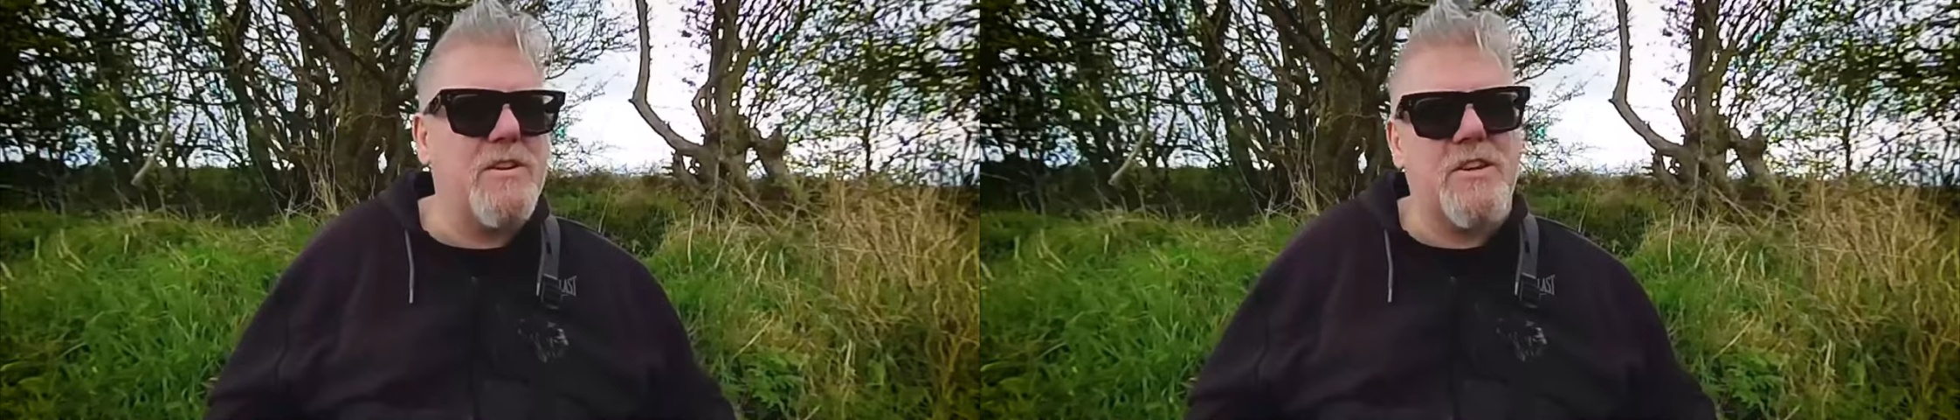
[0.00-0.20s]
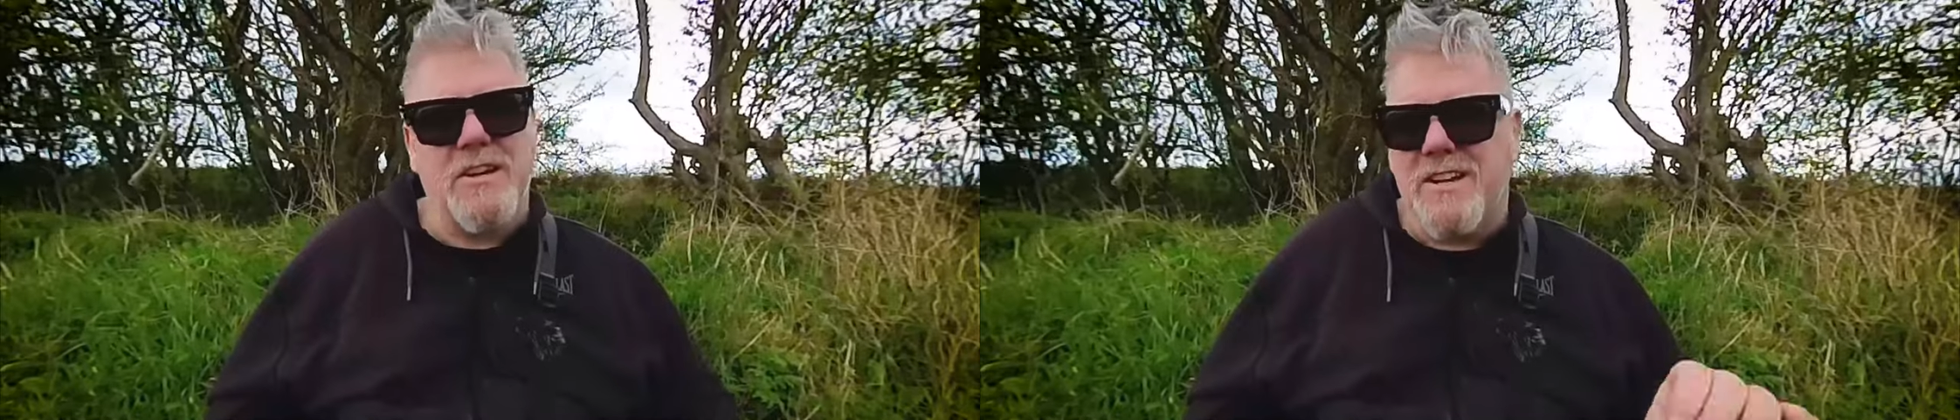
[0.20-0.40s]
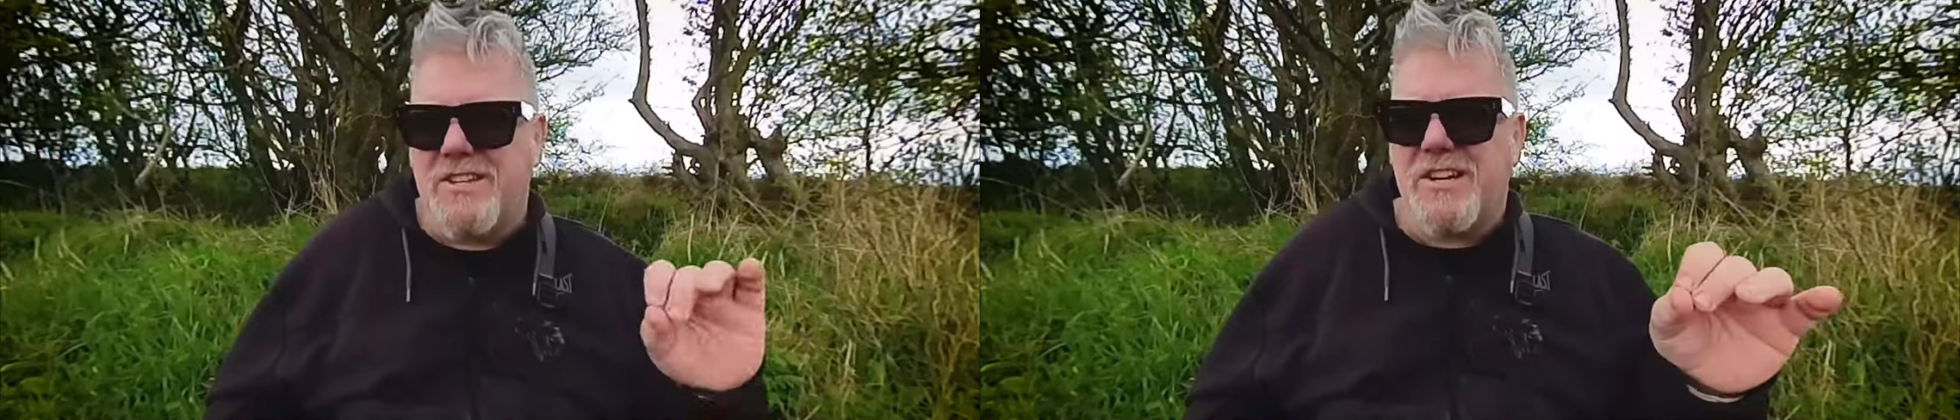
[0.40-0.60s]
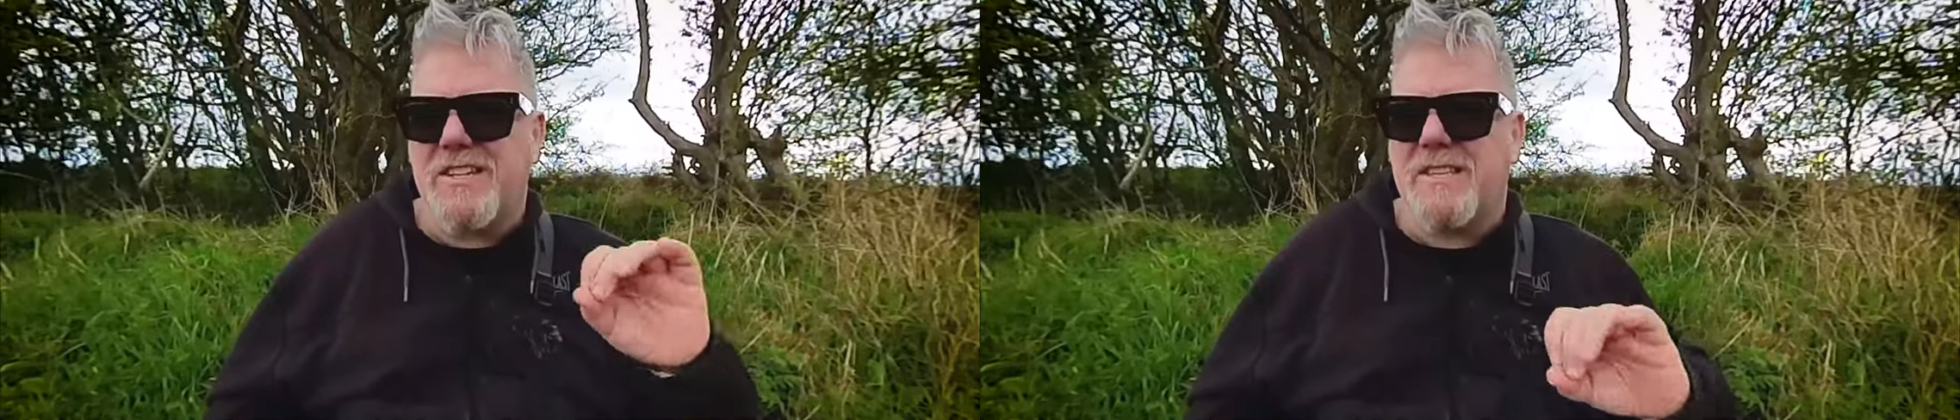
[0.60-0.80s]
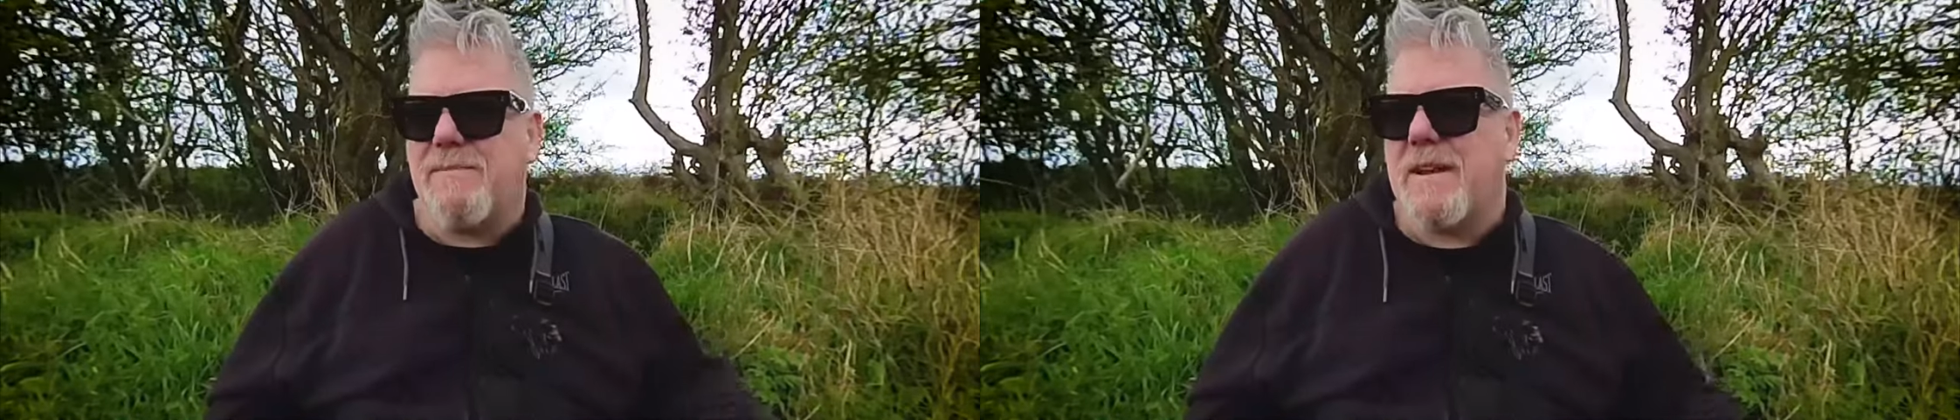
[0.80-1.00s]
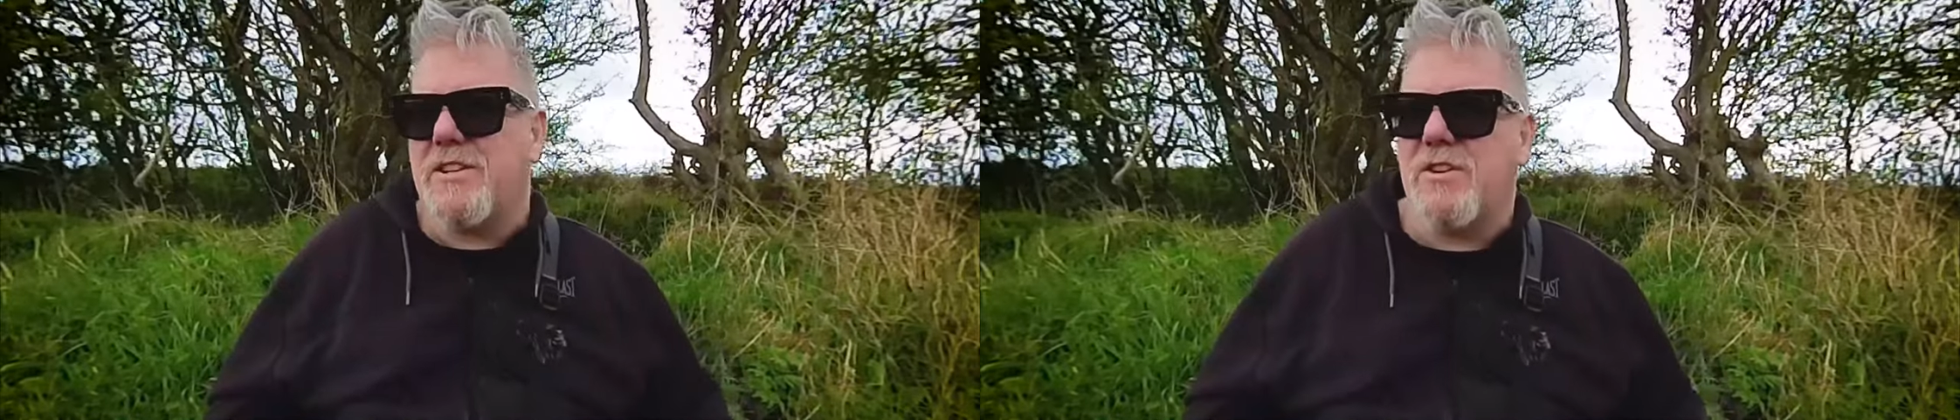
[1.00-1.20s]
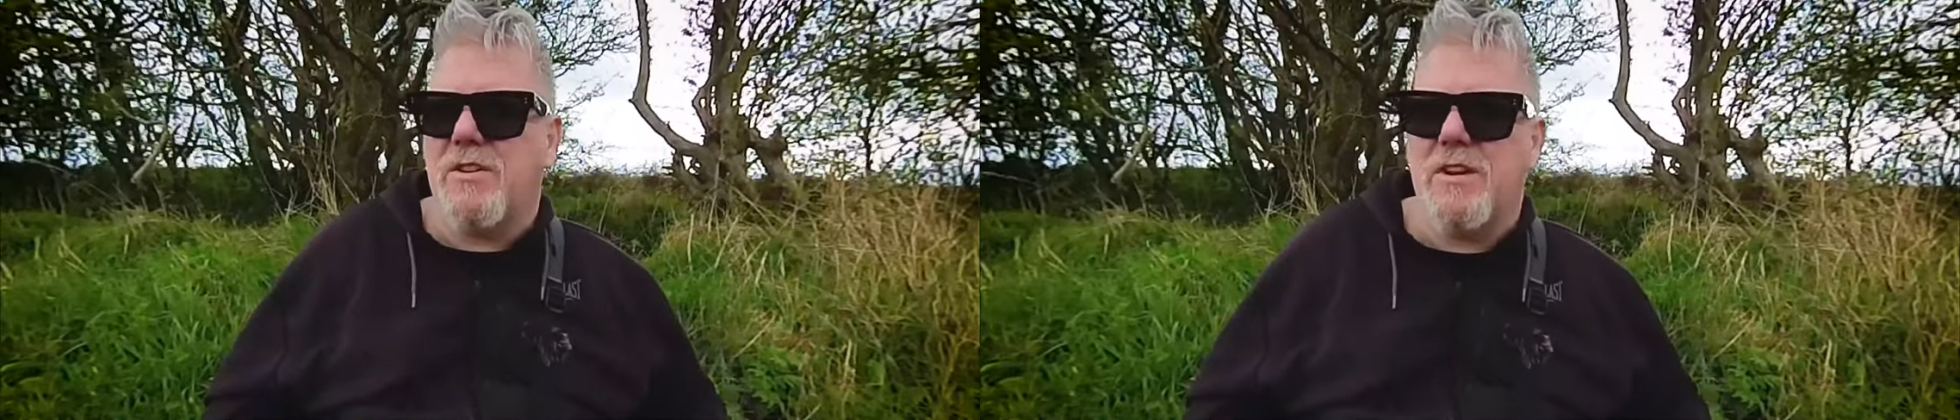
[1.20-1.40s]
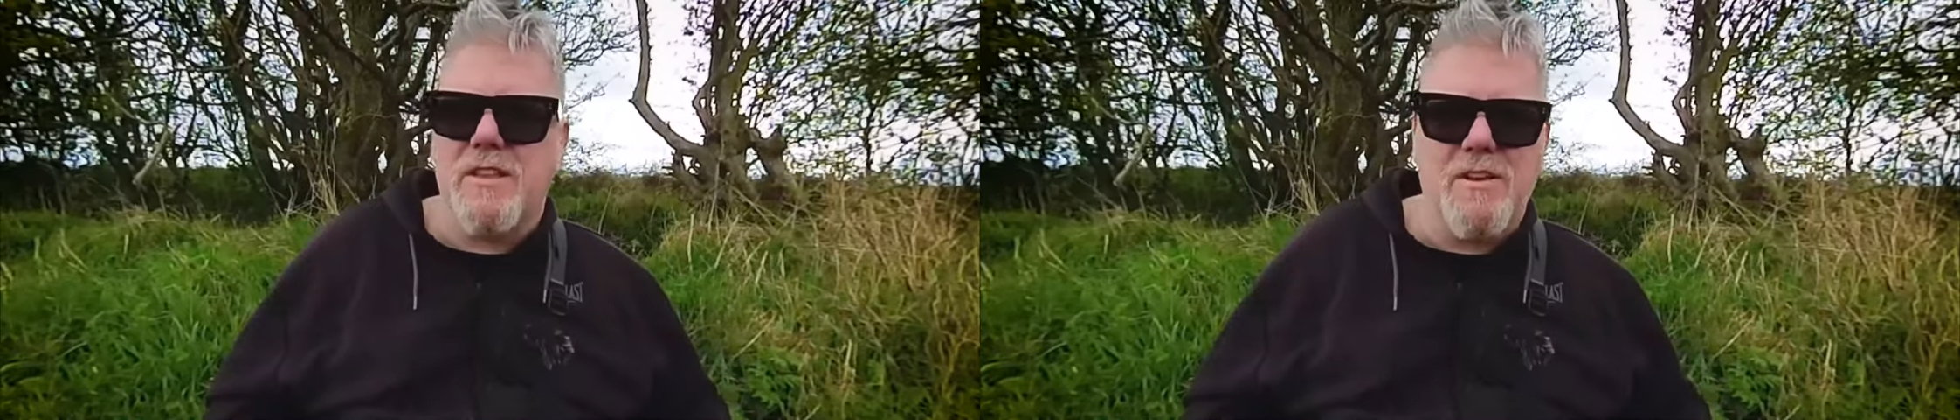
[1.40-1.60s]
pressure, just the blood
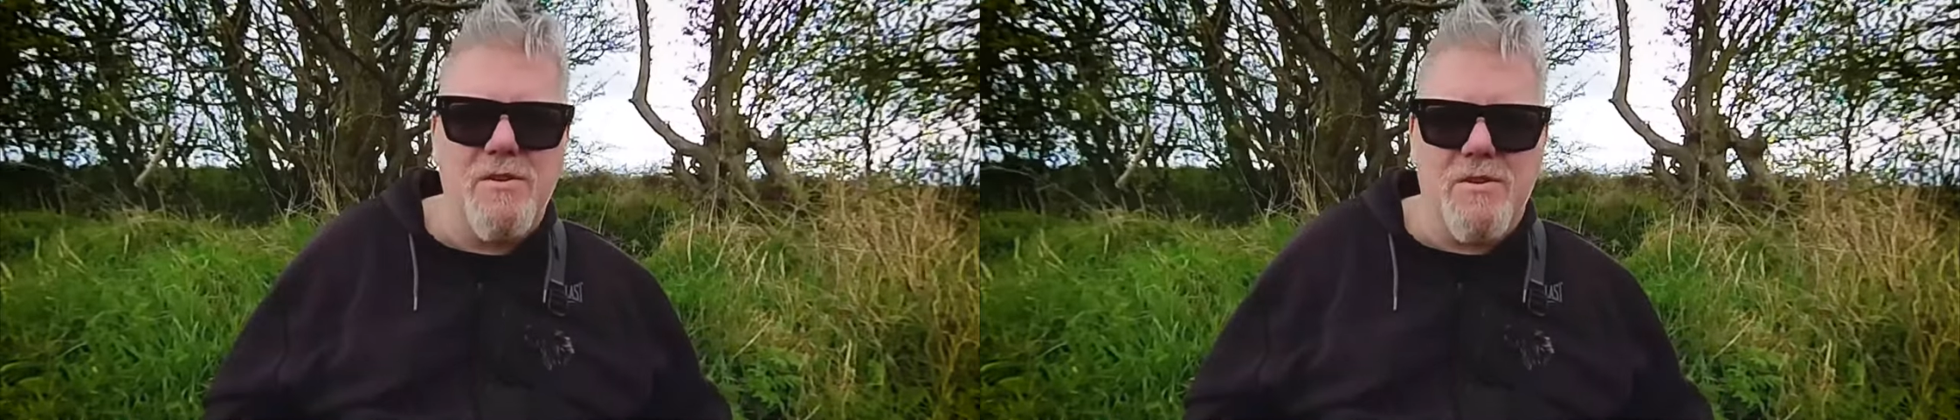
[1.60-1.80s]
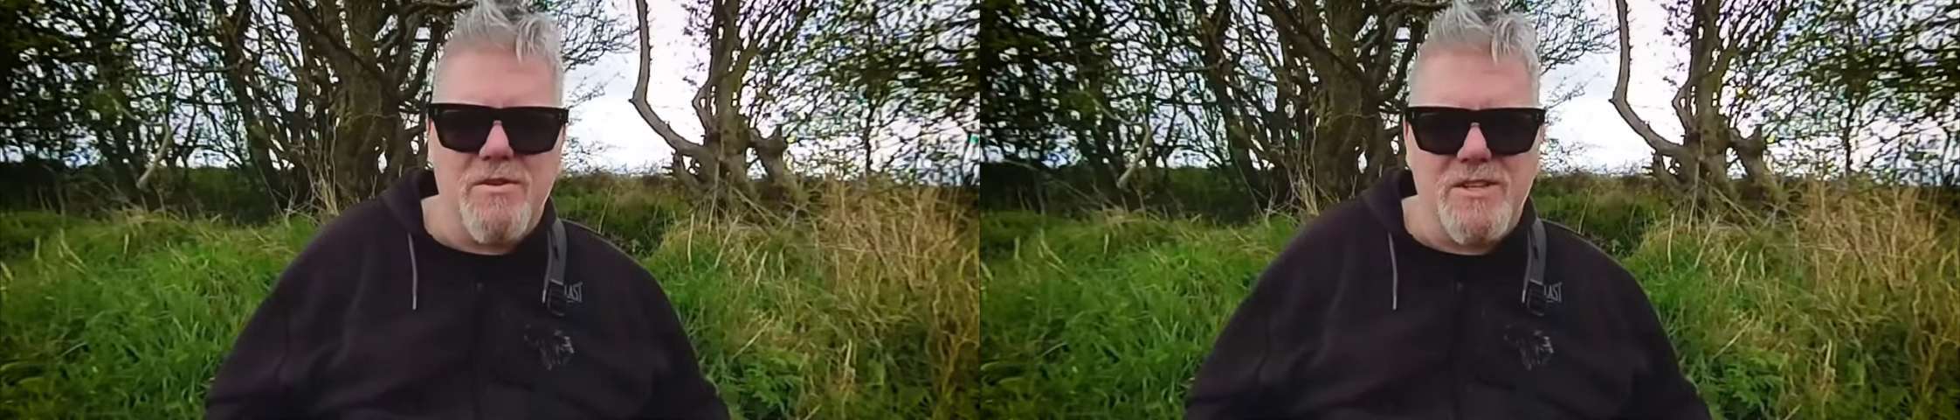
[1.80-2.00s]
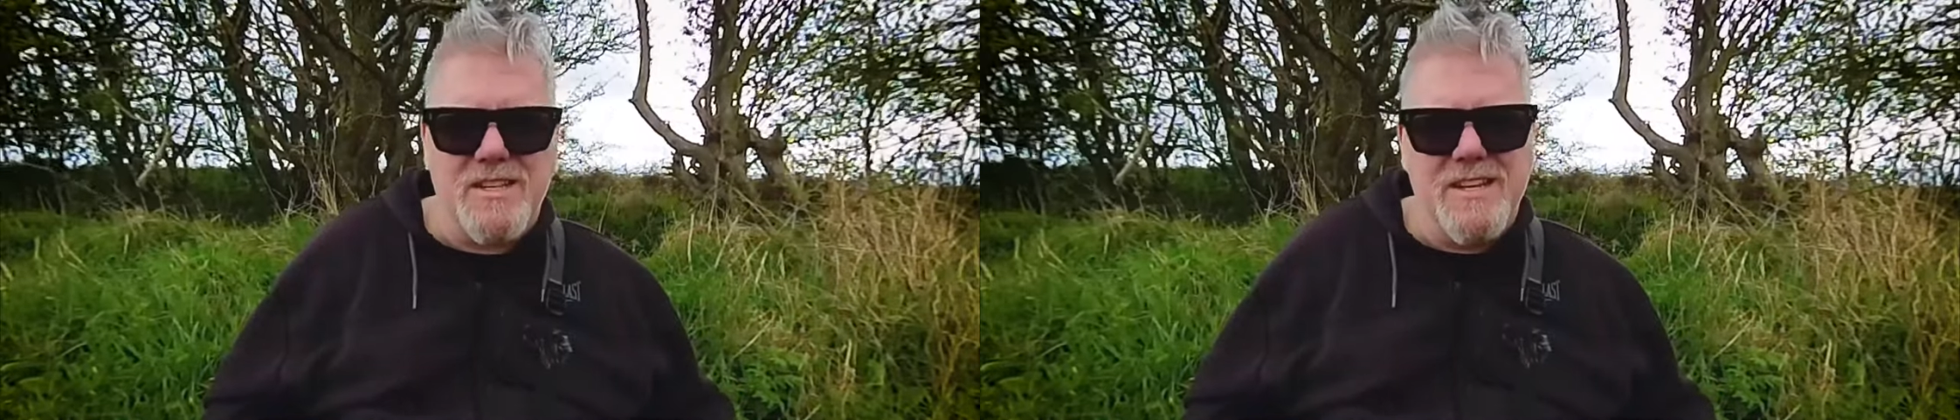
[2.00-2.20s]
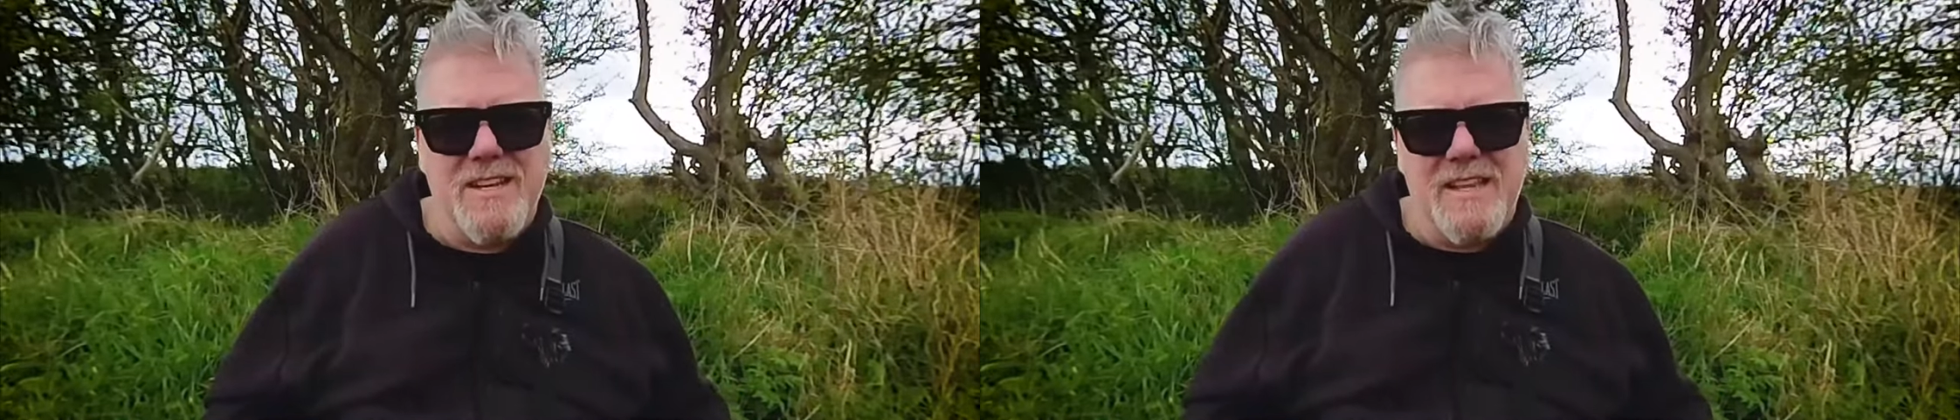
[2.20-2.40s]
sugar, the glucose,